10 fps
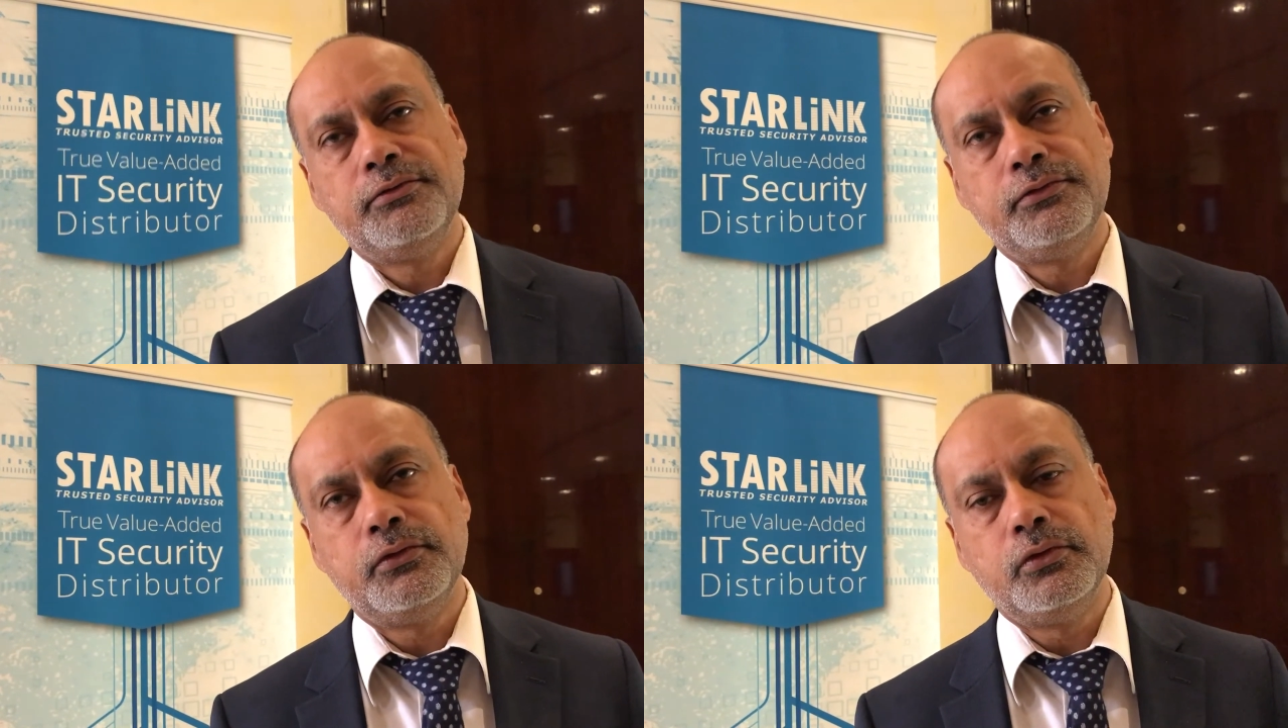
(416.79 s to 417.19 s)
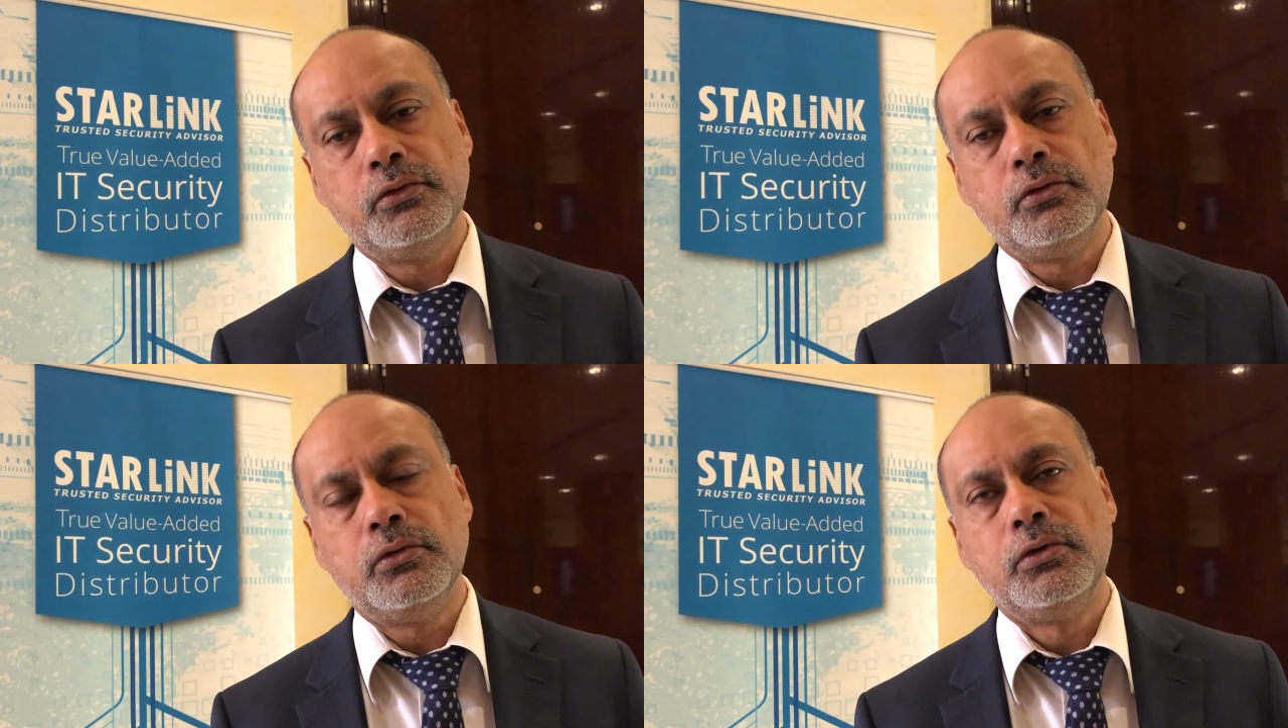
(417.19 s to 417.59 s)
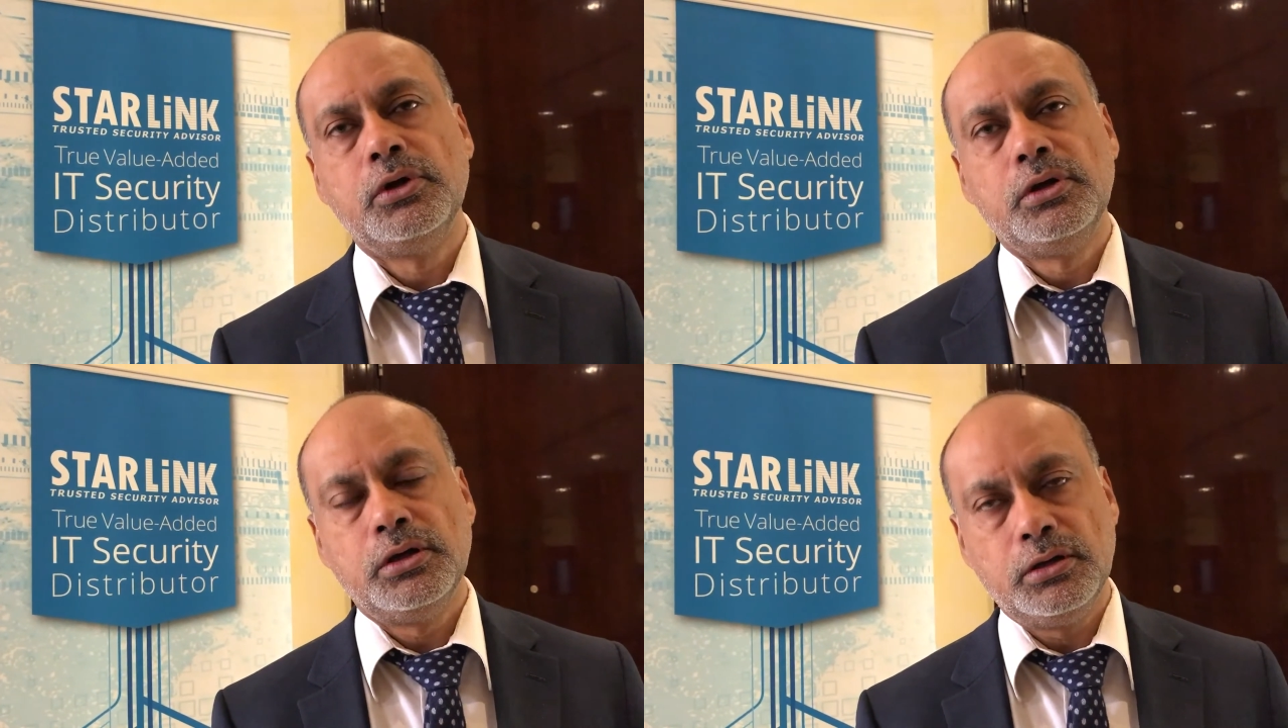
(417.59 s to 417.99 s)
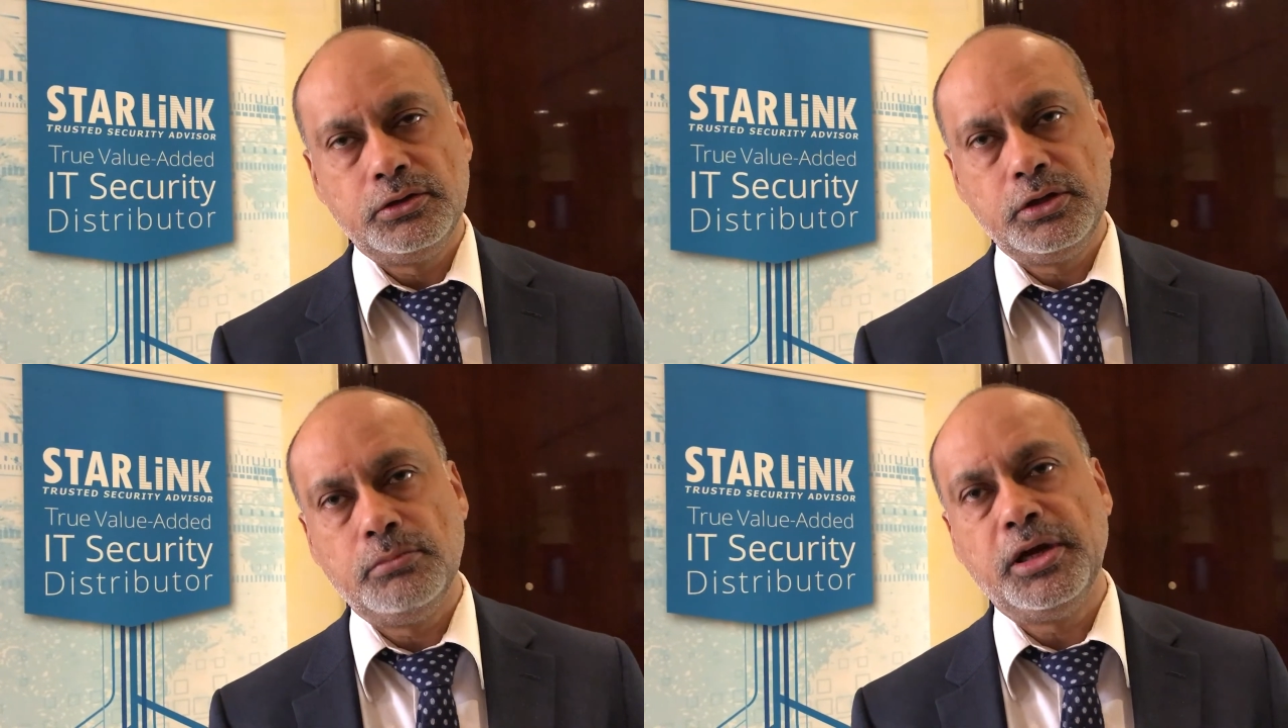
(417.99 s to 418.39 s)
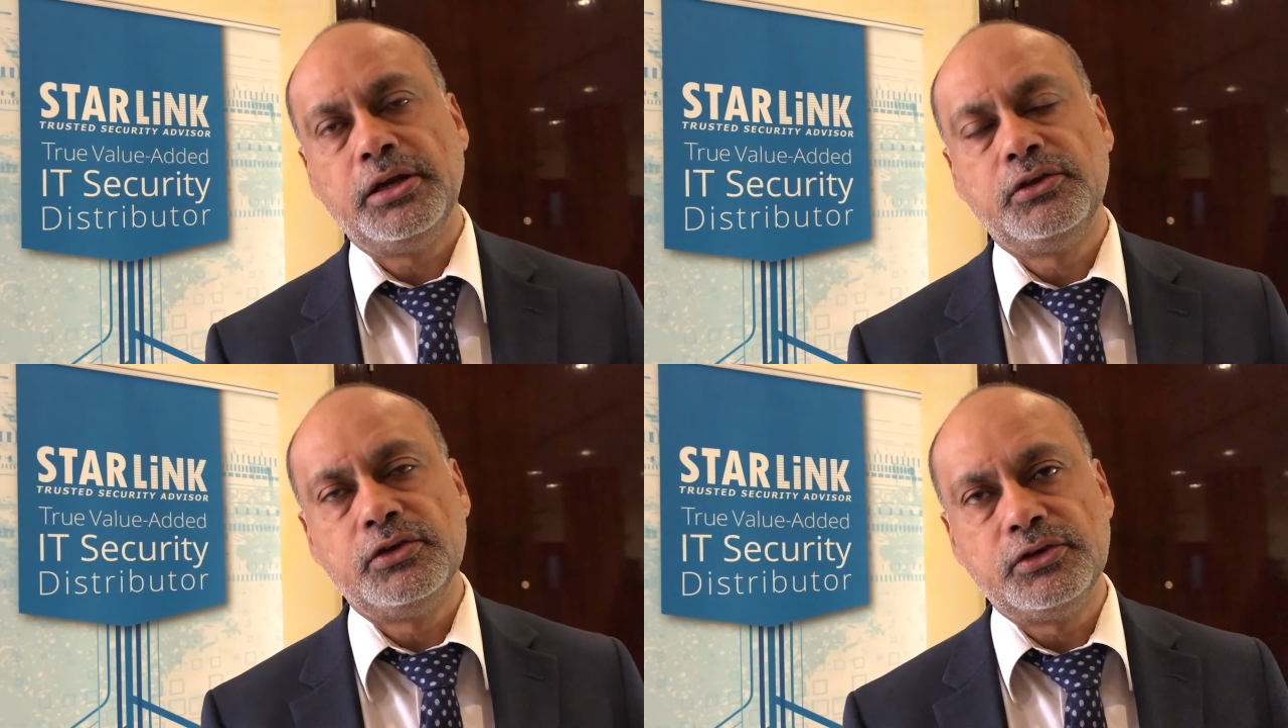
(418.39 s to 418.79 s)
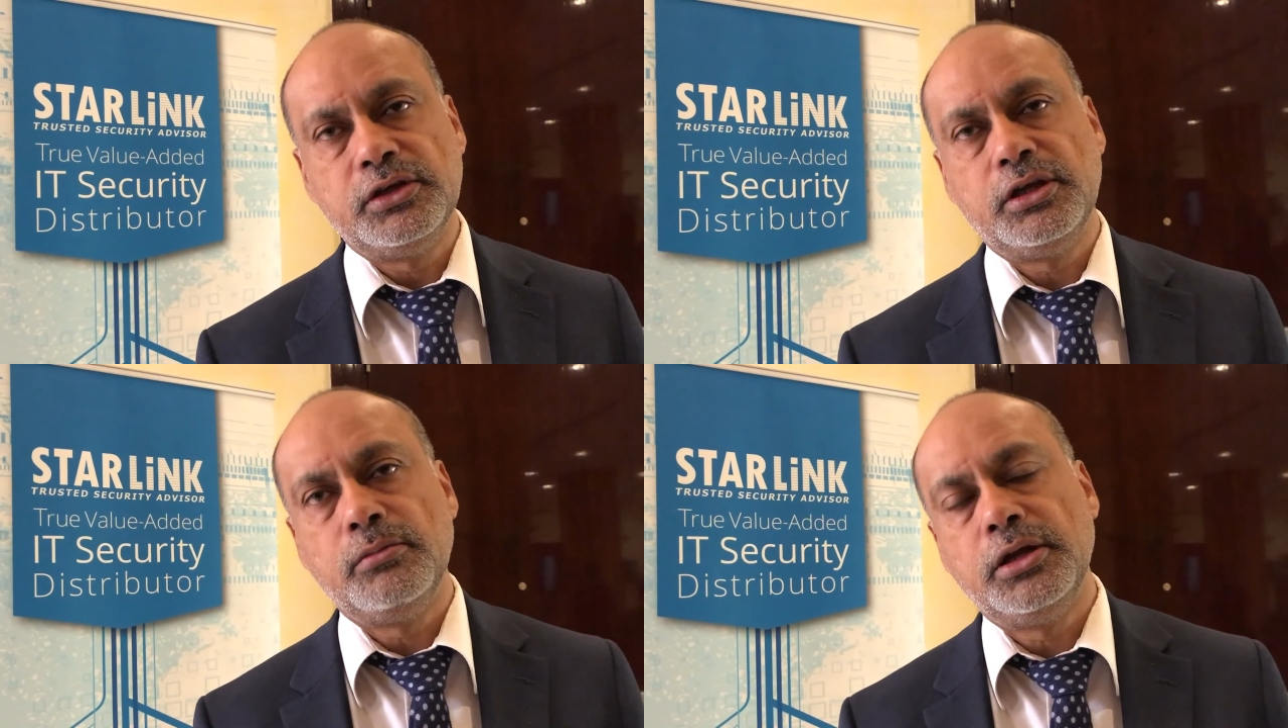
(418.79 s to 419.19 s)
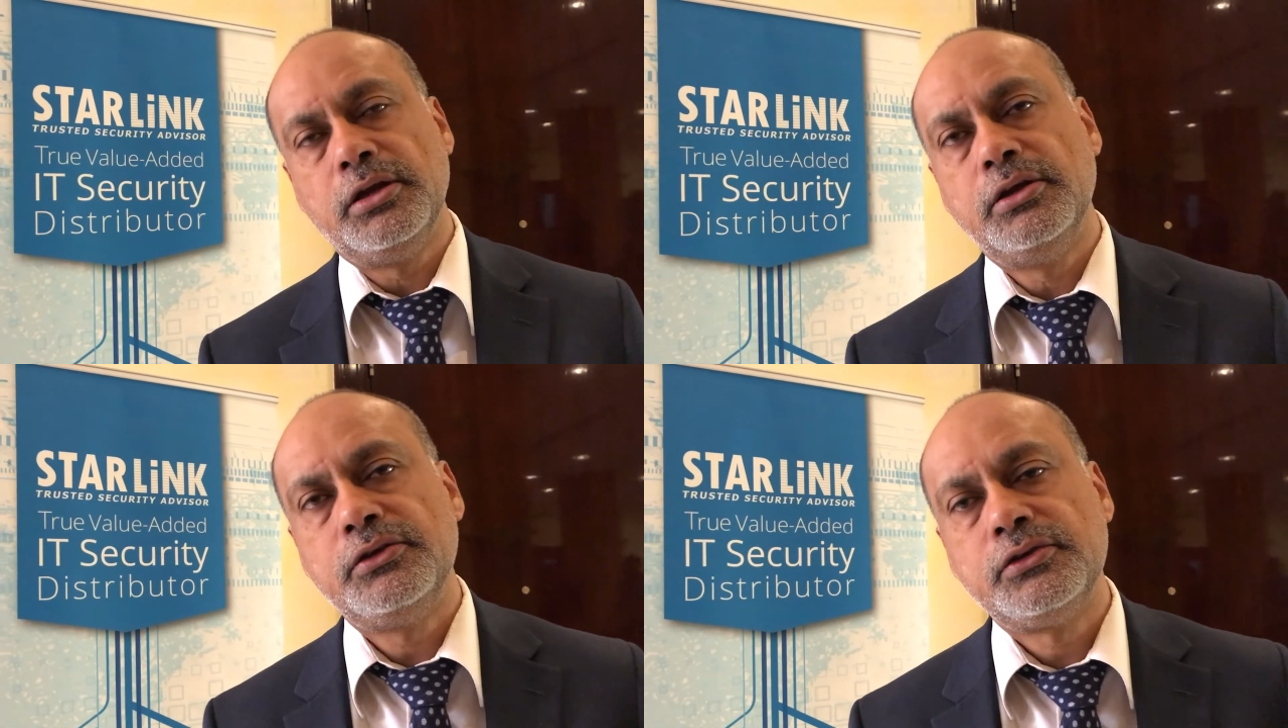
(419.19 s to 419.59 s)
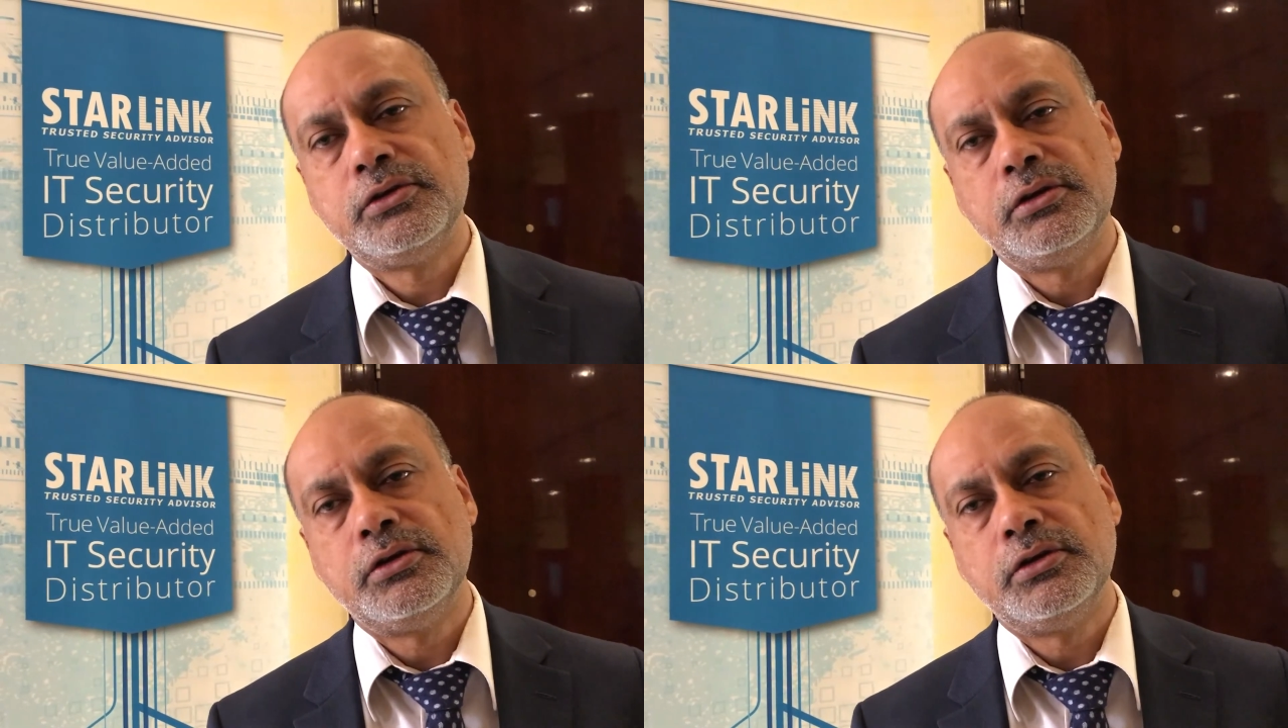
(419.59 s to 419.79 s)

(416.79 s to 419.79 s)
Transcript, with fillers: for managers and team leaders,